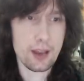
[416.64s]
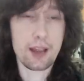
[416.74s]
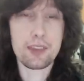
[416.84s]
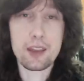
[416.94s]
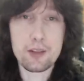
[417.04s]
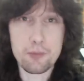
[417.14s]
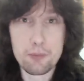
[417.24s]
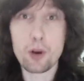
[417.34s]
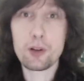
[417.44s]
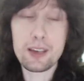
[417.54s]
And then
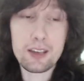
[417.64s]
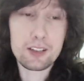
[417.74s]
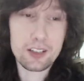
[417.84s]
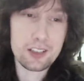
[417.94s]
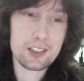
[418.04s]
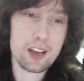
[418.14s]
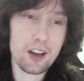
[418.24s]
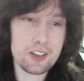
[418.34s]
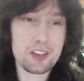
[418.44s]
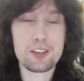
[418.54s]
Molly just
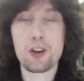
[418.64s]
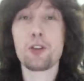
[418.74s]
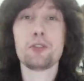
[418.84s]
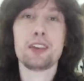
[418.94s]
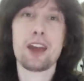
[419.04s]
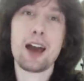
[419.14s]
touches on the